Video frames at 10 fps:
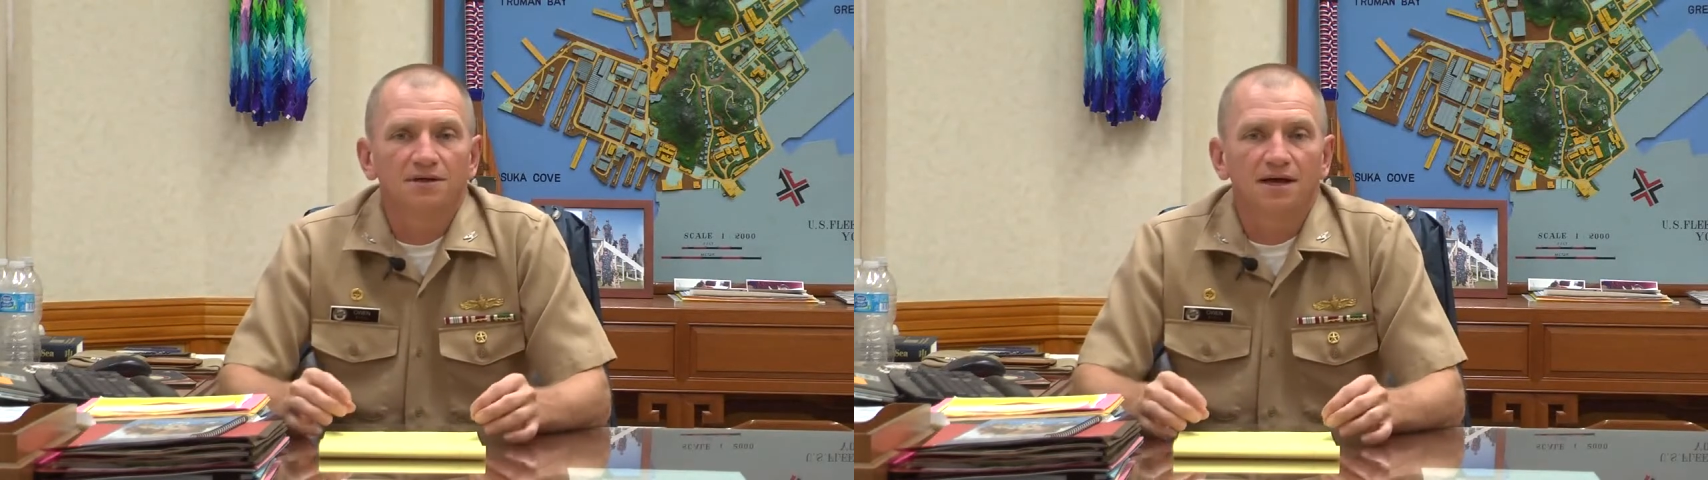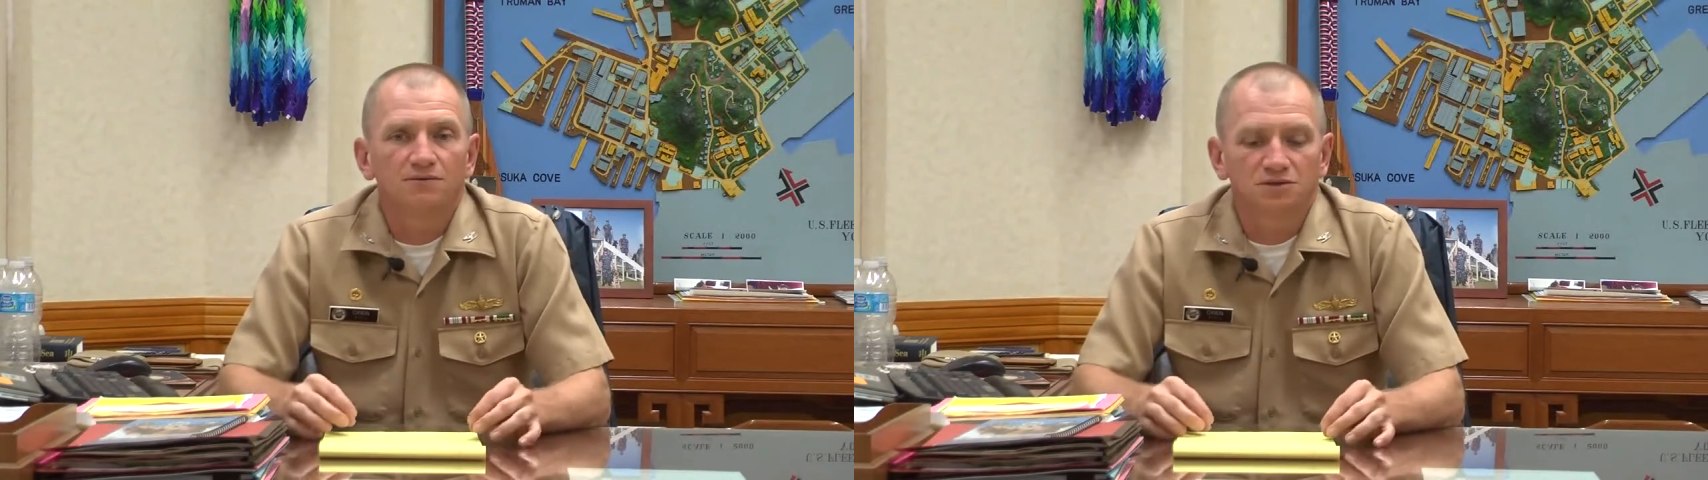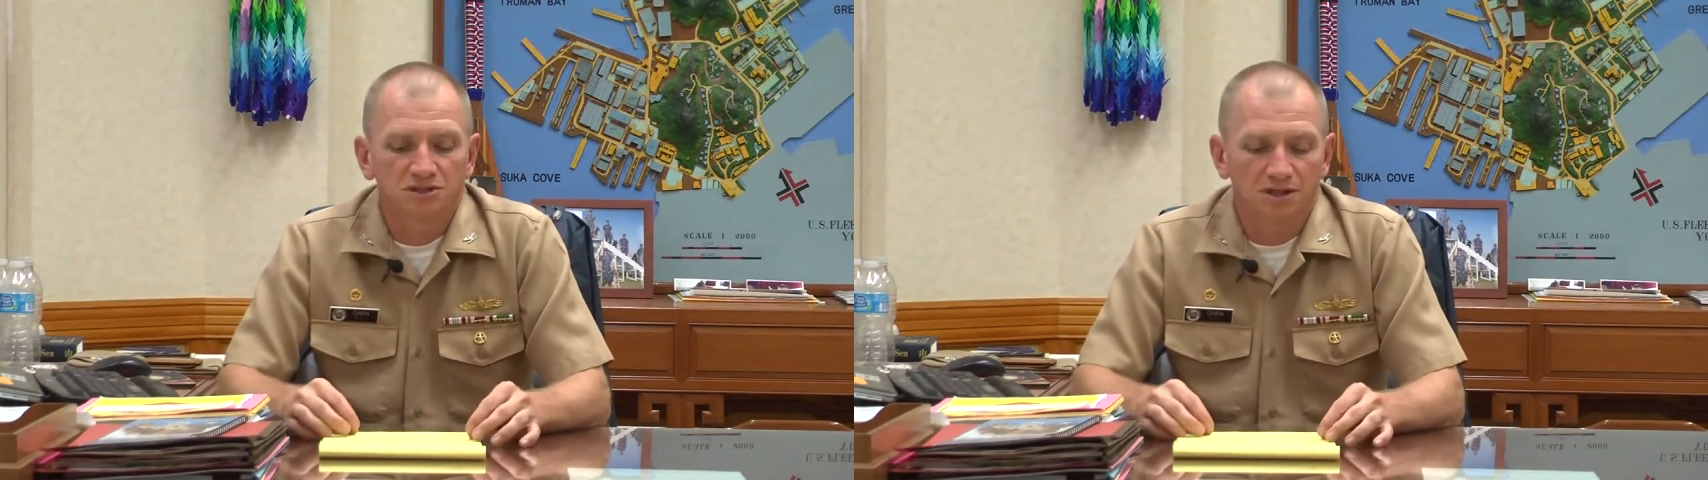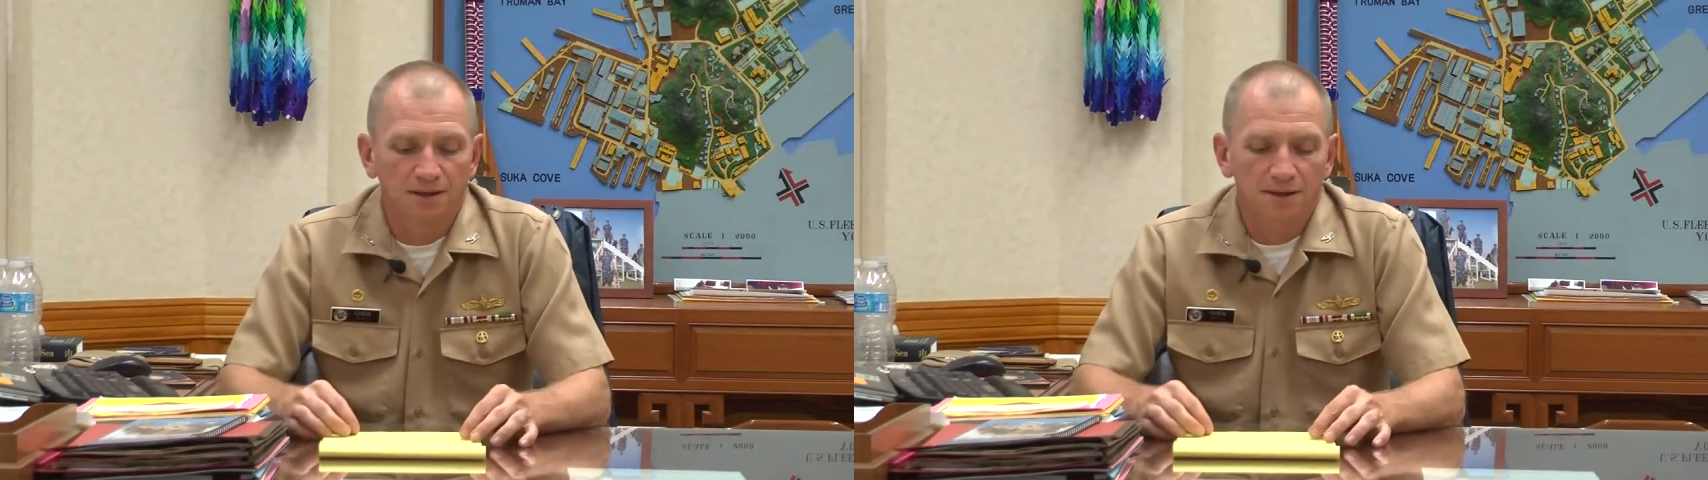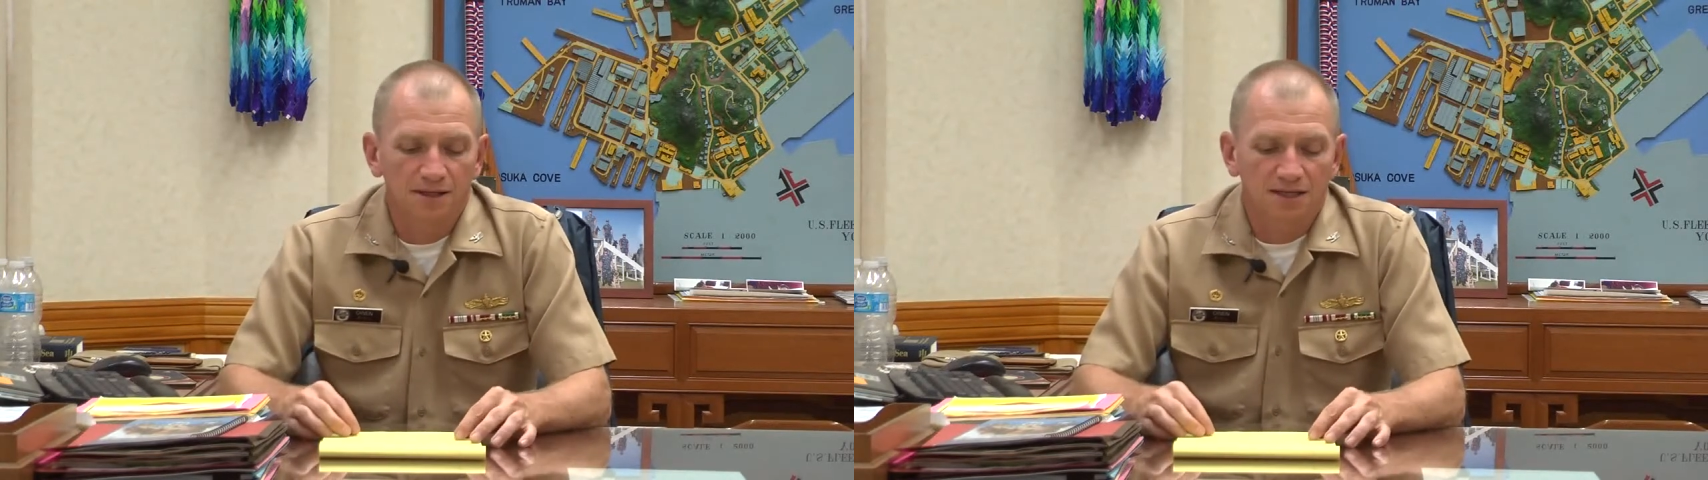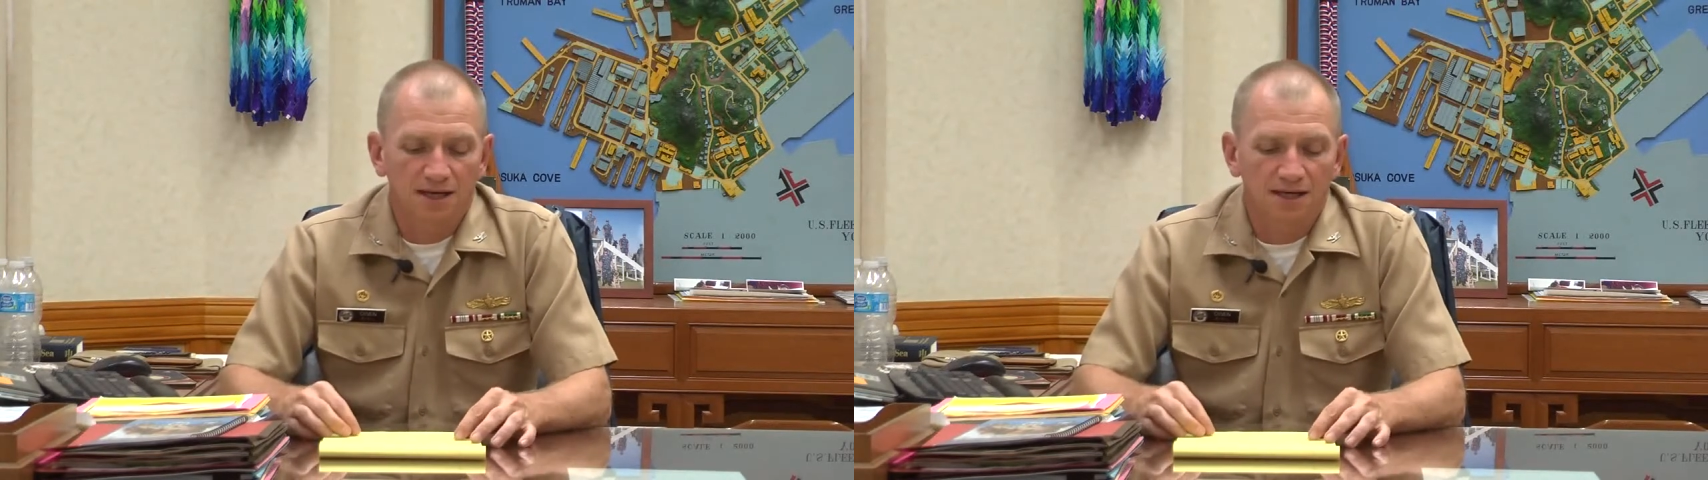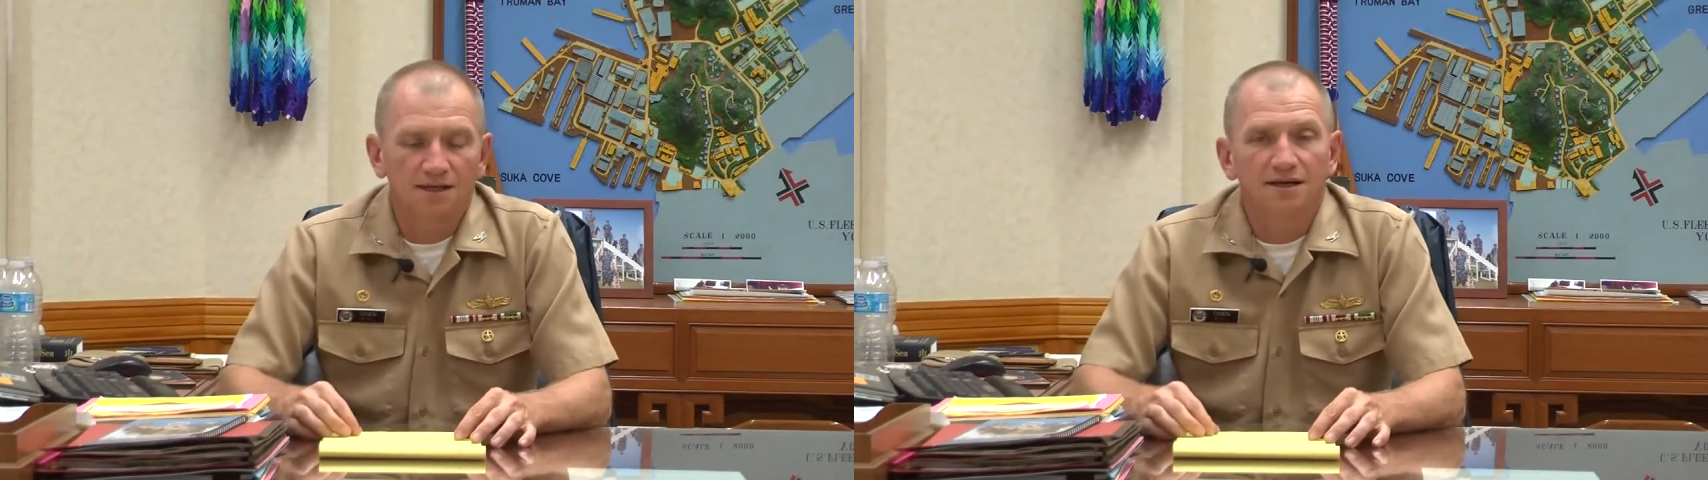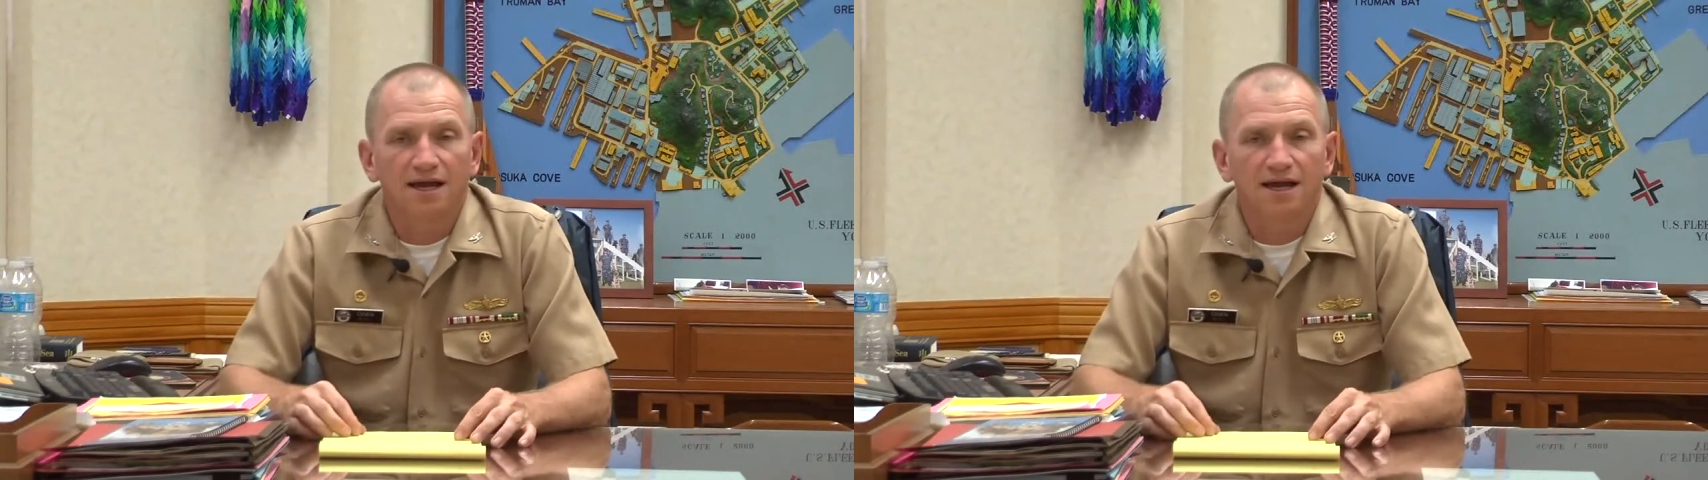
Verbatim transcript: That was uh, Cain and